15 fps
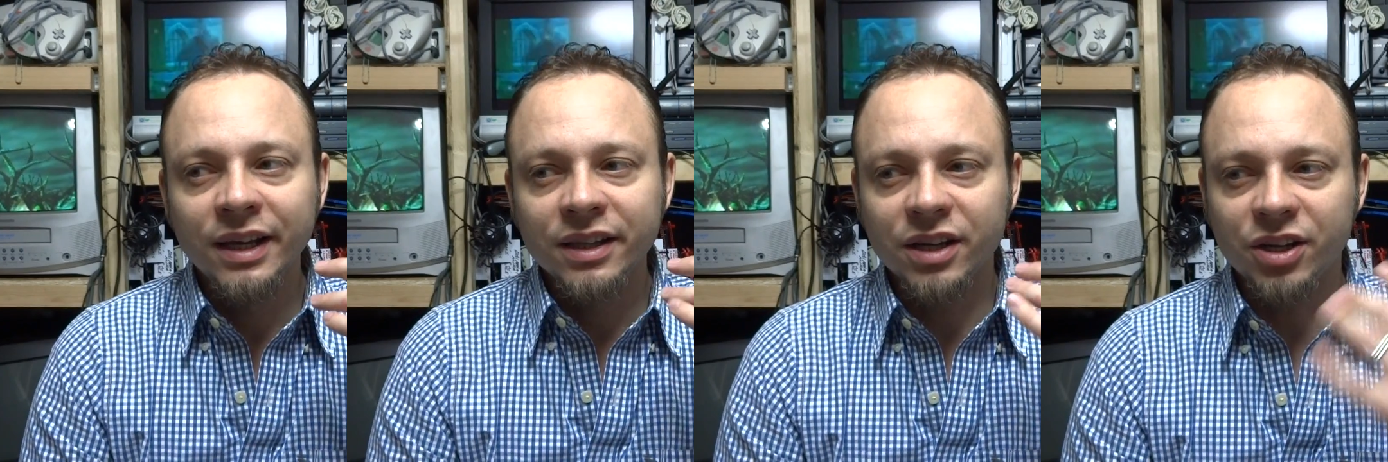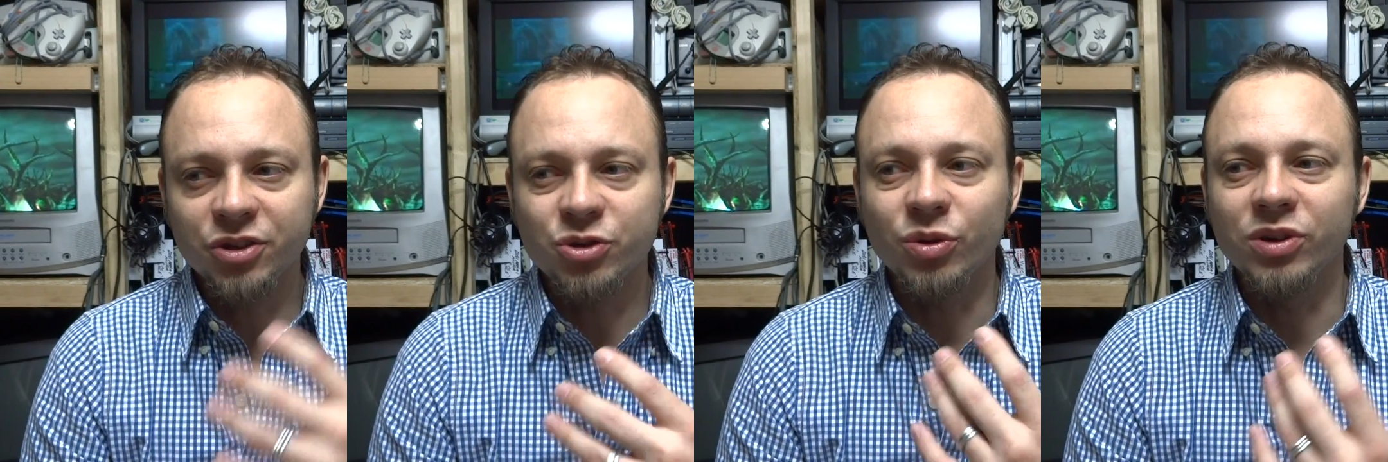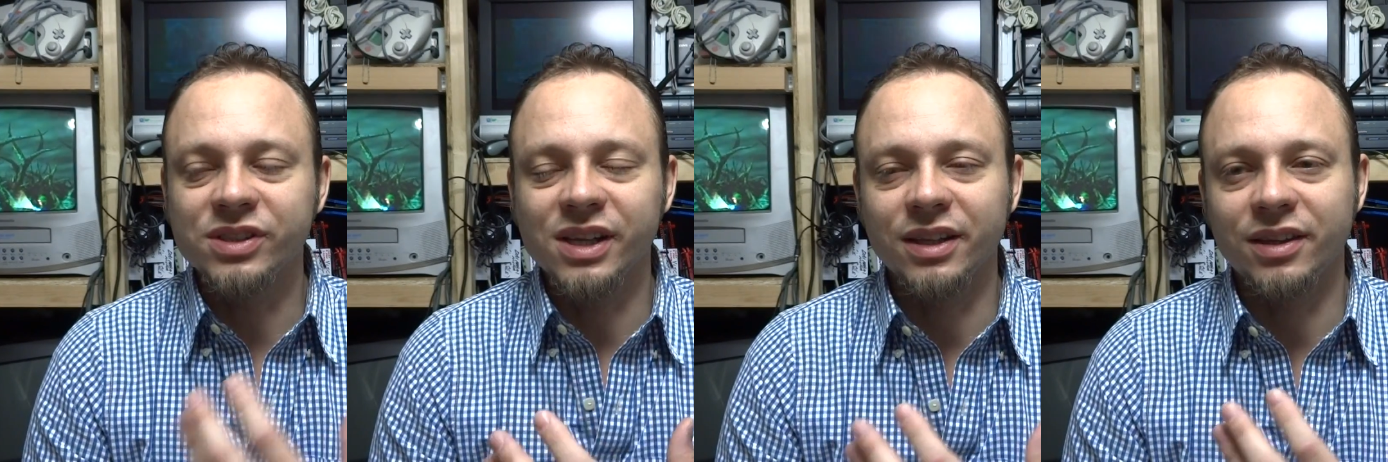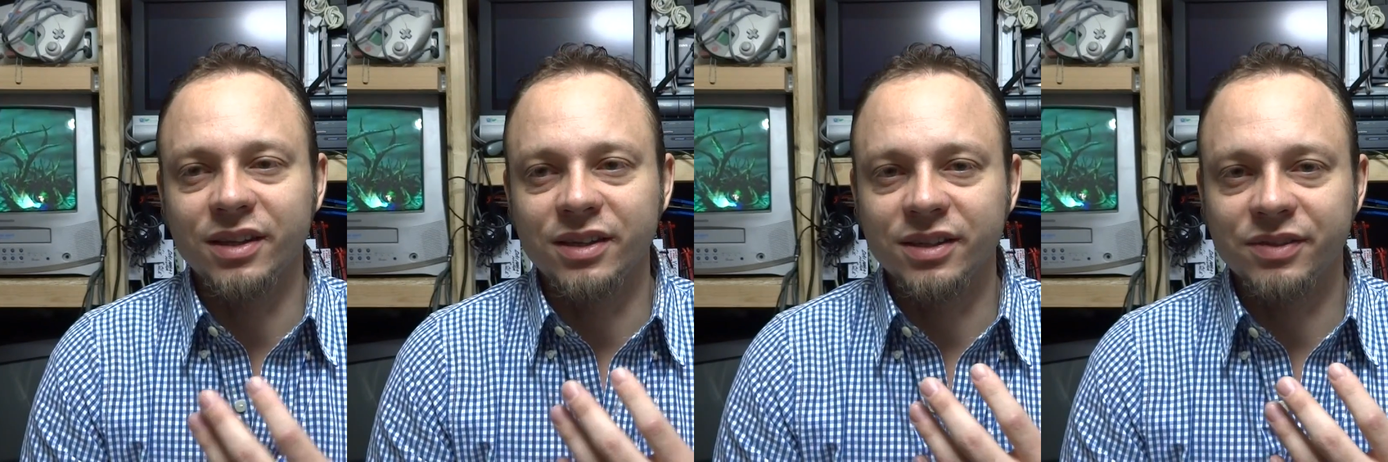controls
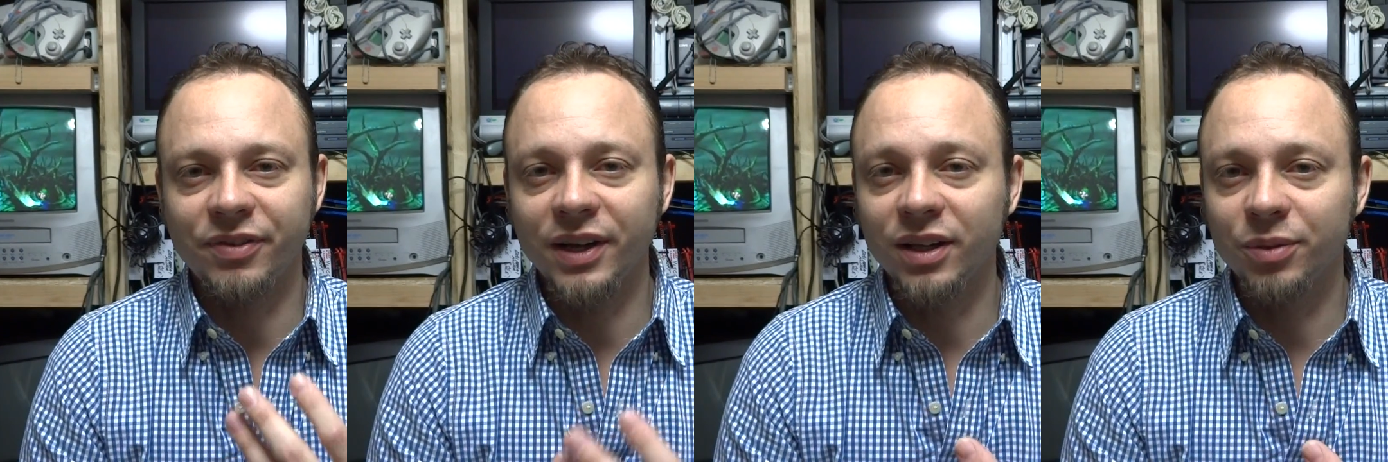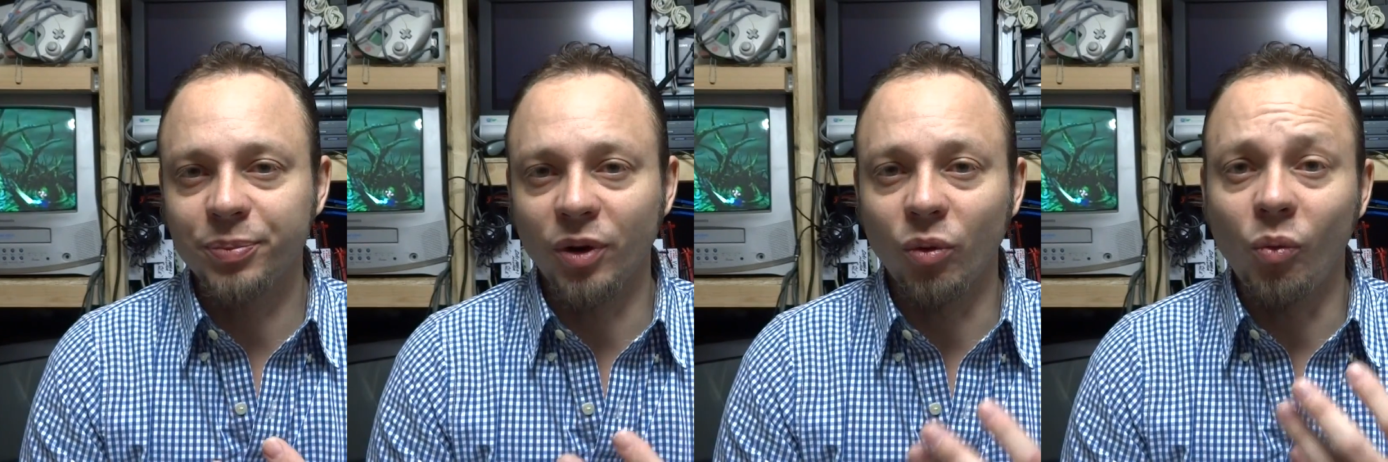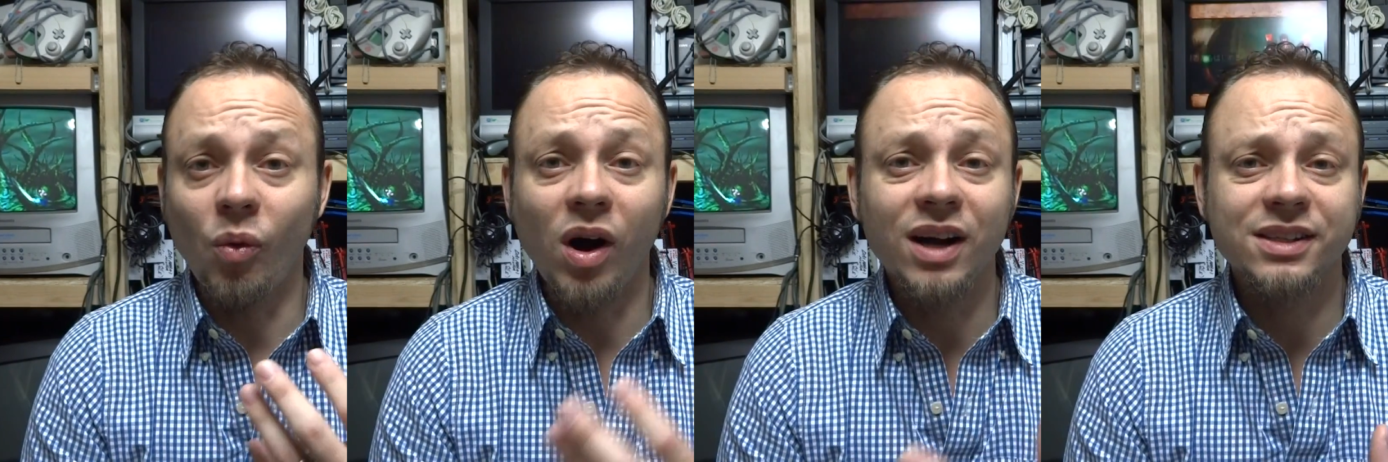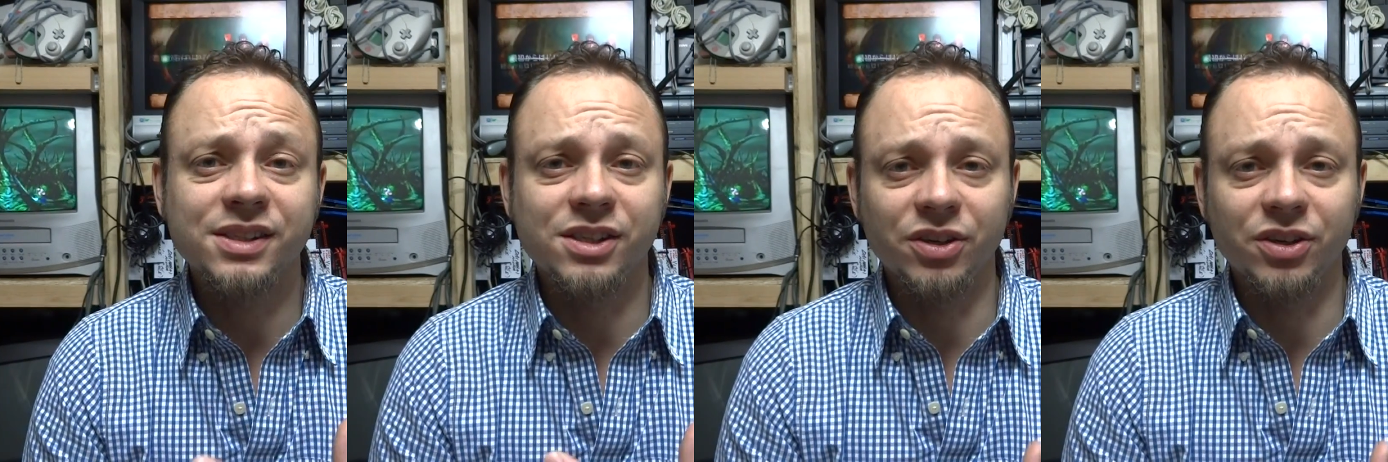that the developer wants